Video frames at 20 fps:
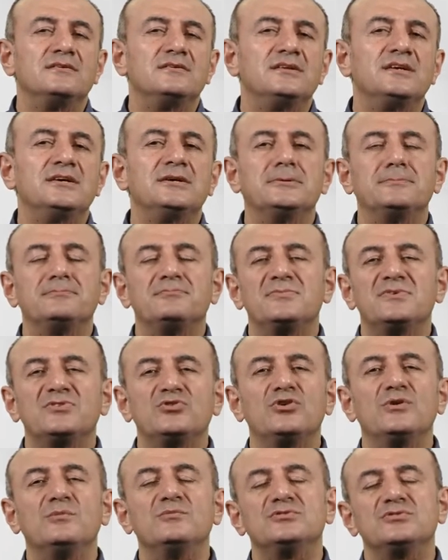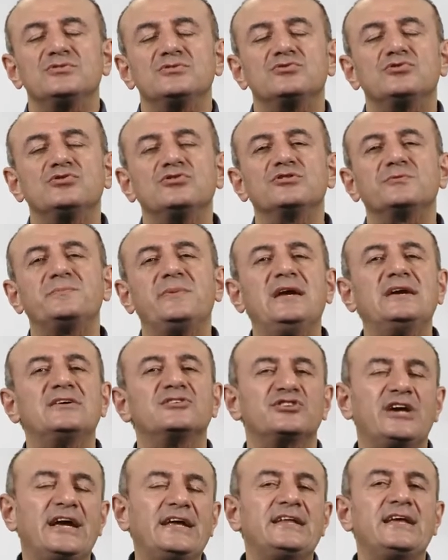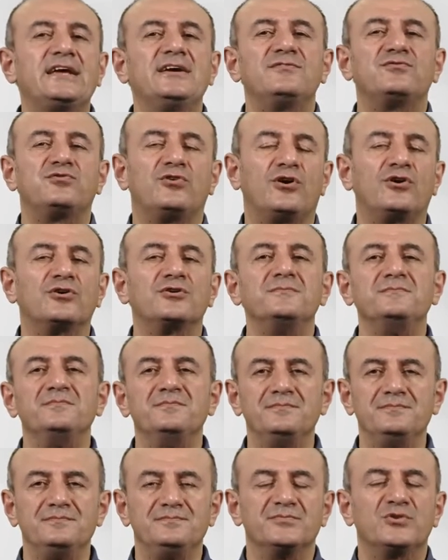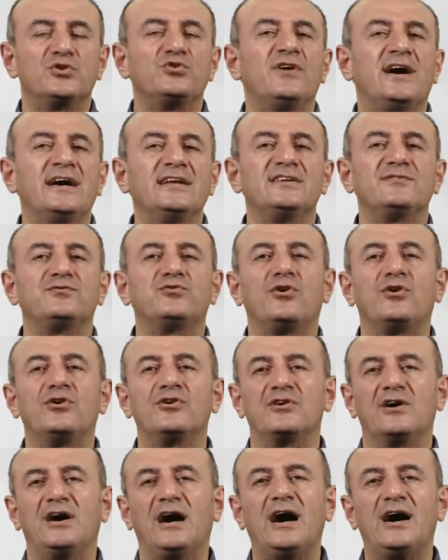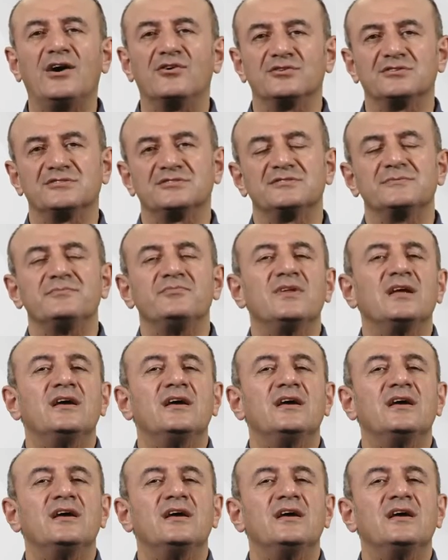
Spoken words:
The rooms should be ready for 24 hours